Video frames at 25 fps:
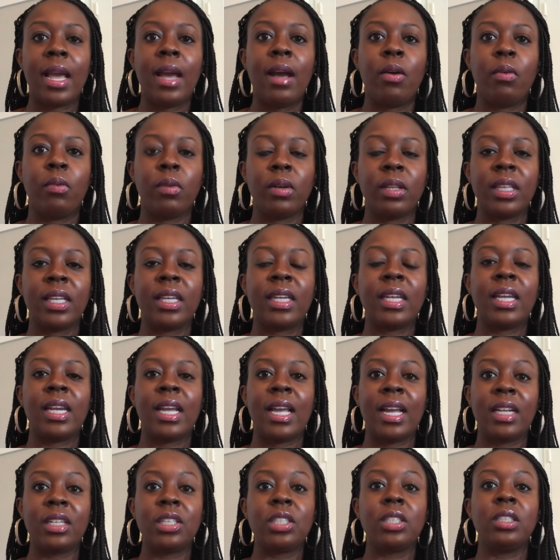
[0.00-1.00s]
now where they can
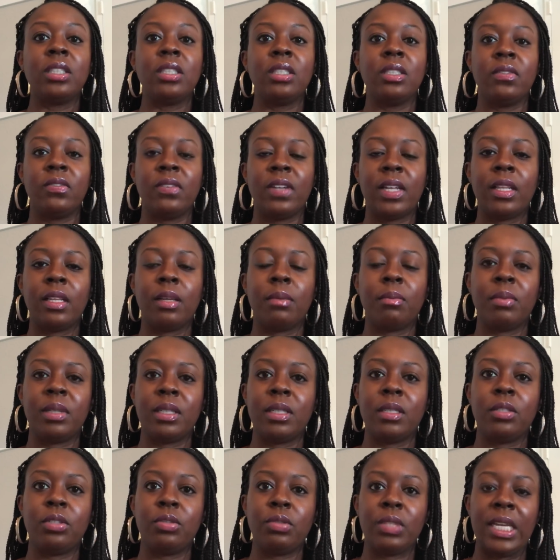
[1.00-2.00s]
actually develop,
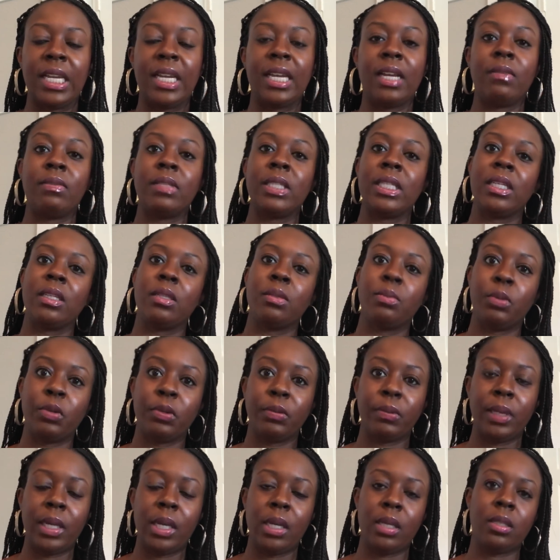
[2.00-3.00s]
but do they have 6
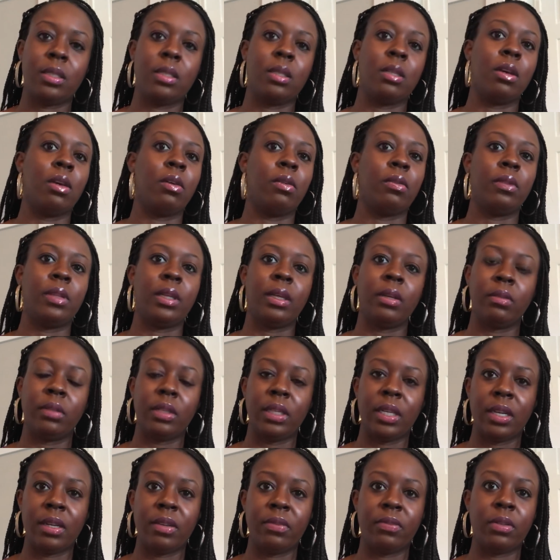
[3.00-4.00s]
more weeks? No, they
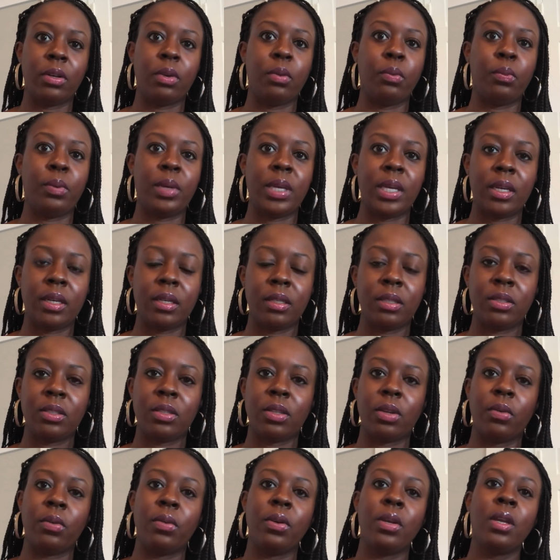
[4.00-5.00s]
only have a week.
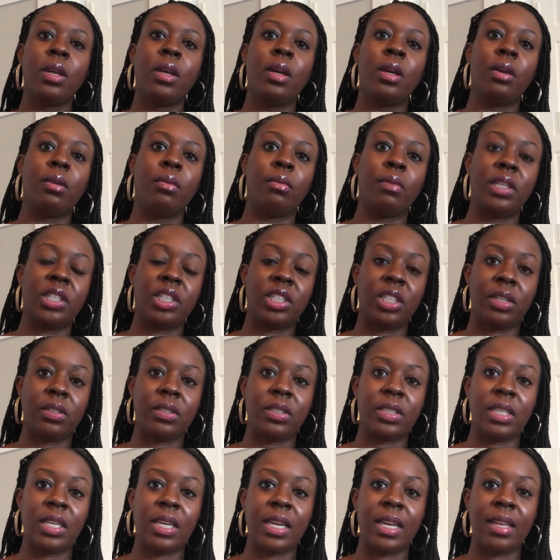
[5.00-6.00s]
So we shall
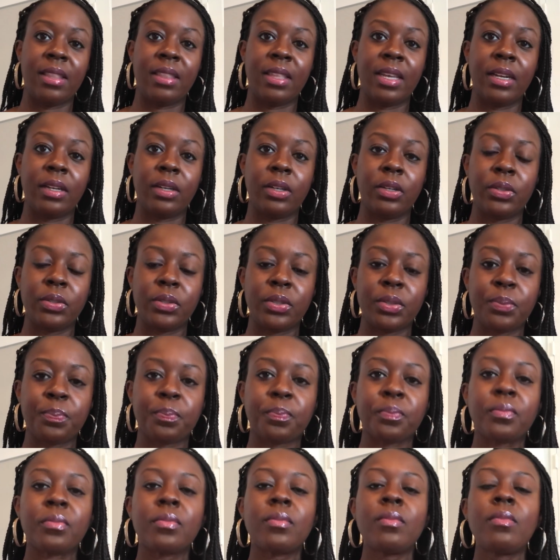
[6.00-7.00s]
see how that goes.
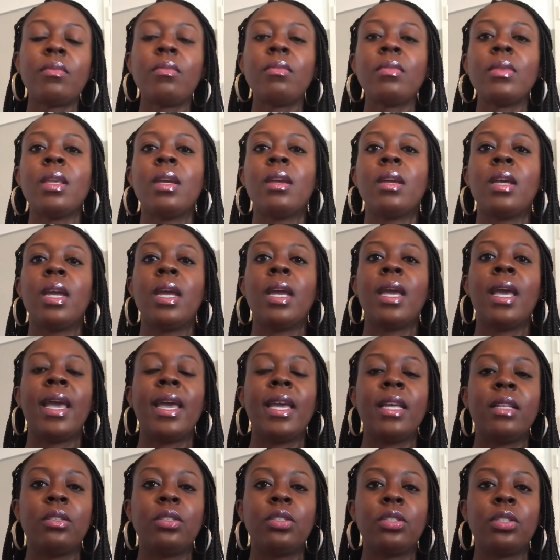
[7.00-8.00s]

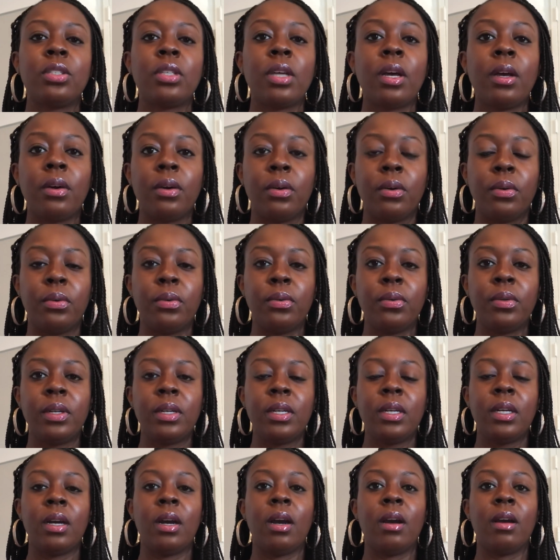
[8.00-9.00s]
And so
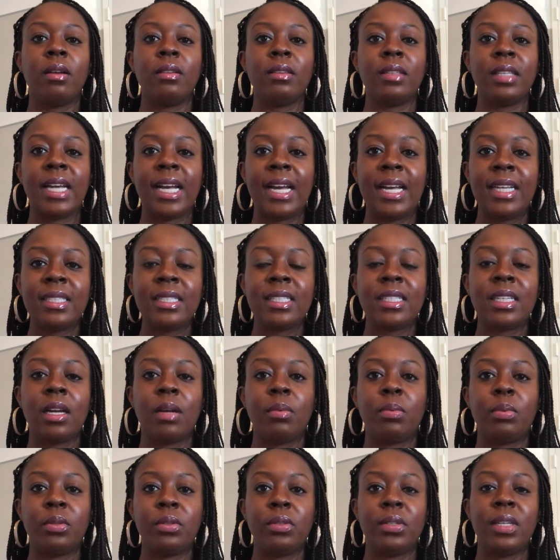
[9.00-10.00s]
our last
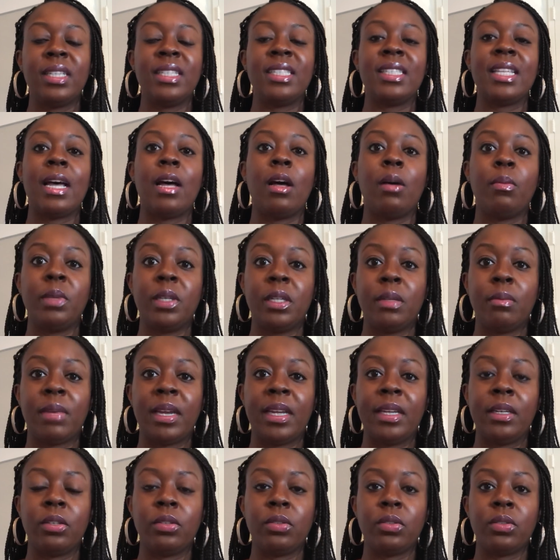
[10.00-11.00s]
couple is Alma and
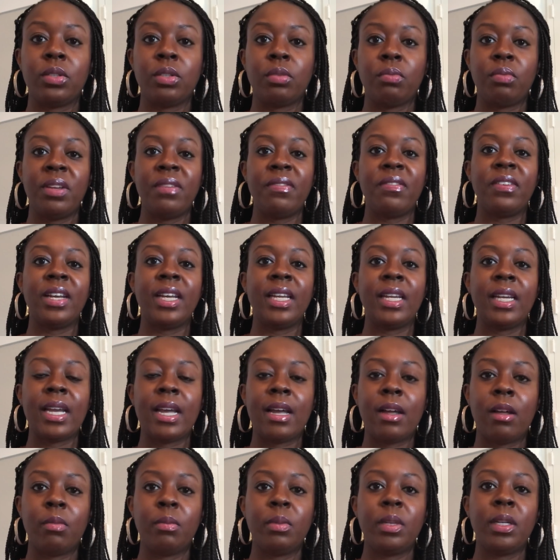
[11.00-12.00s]
Michael. So we find
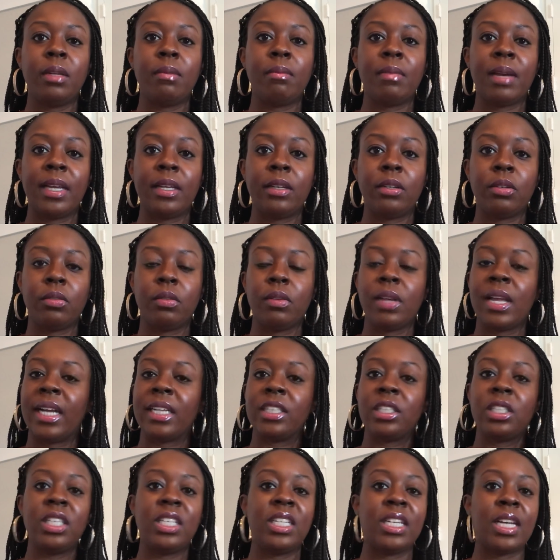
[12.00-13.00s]
Alma and Michael
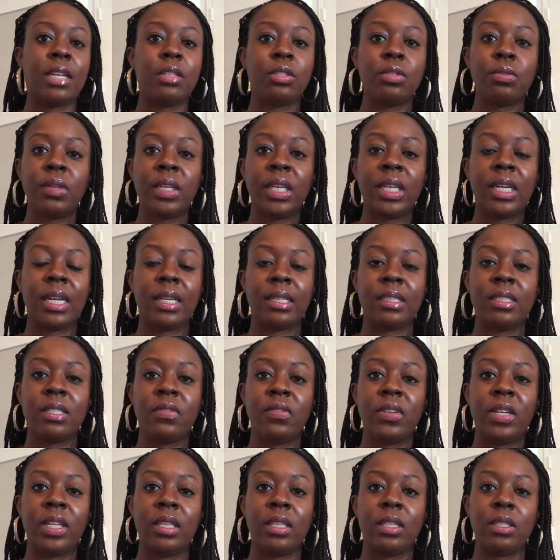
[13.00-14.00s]
actually not doing an
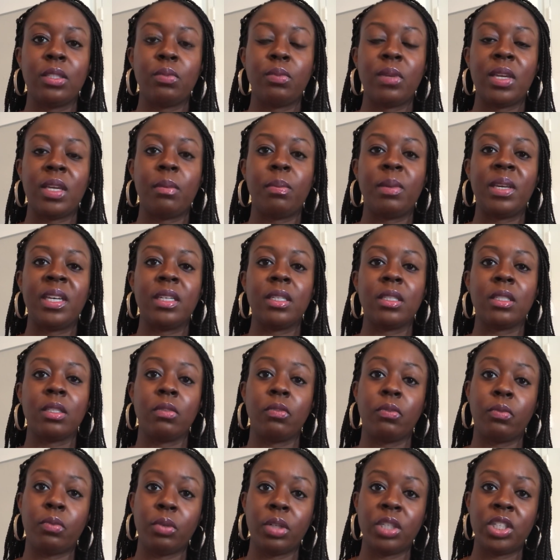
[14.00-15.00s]
activity this week because
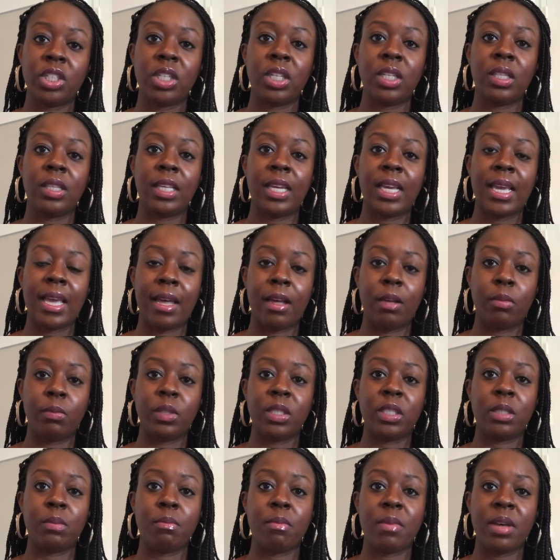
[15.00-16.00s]
unfortunately
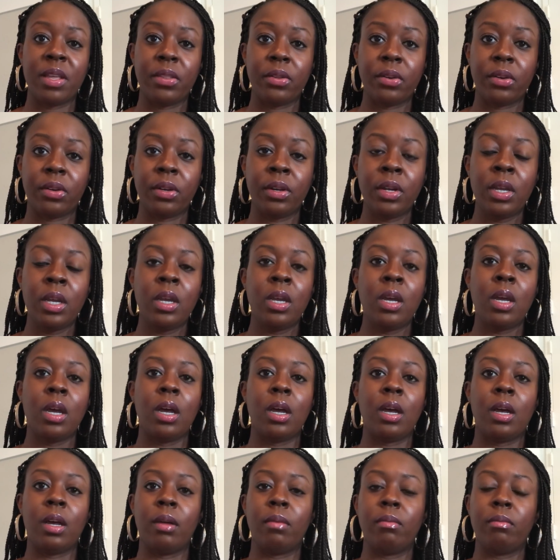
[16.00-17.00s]
Alma's mother
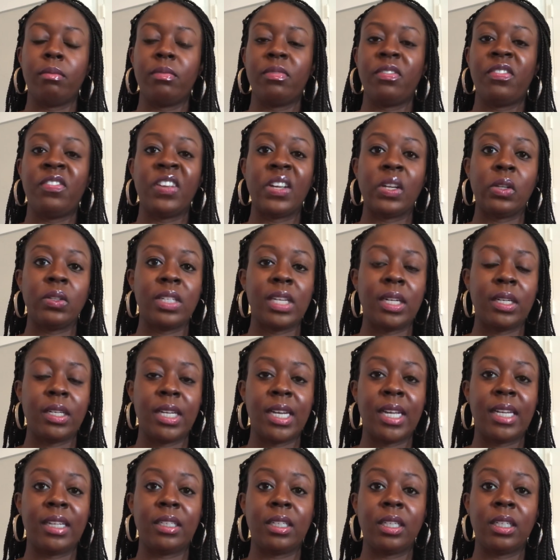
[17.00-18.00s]
fell down and
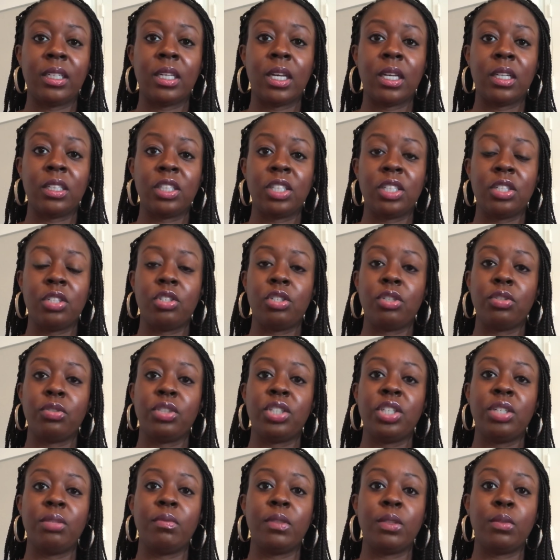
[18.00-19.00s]
had a concussion. So
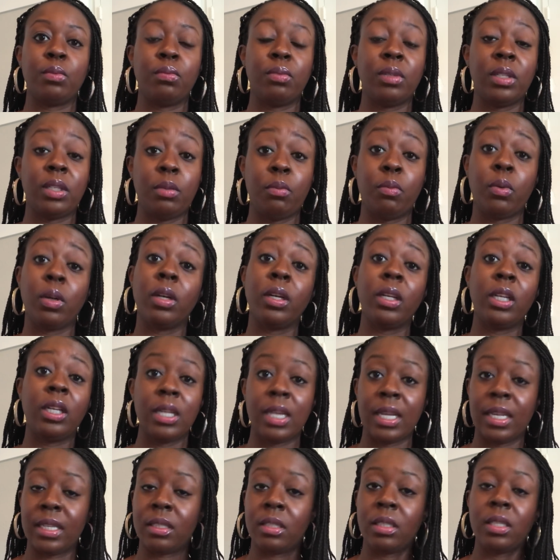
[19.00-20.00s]
she was really
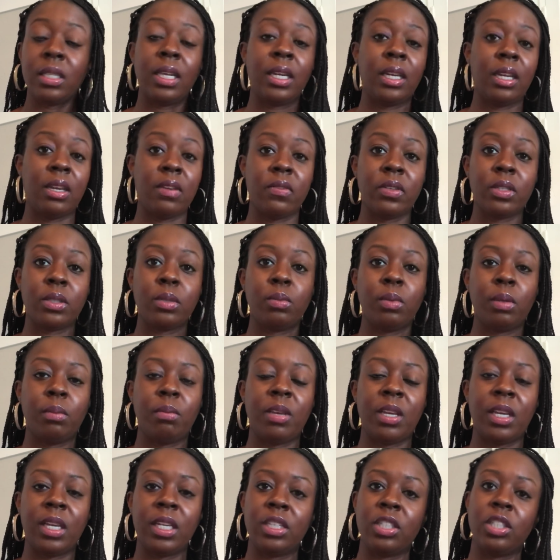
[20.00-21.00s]
worried, as any of us
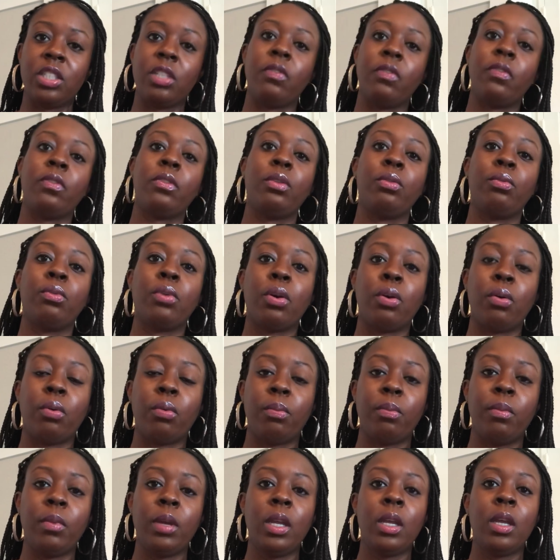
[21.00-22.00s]
would be, and she flew
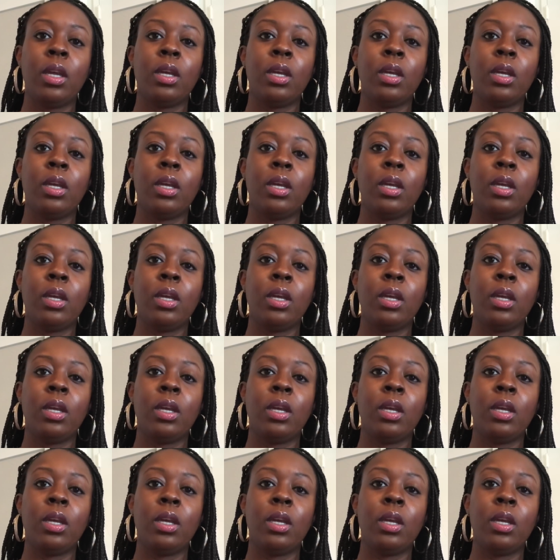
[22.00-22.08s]
home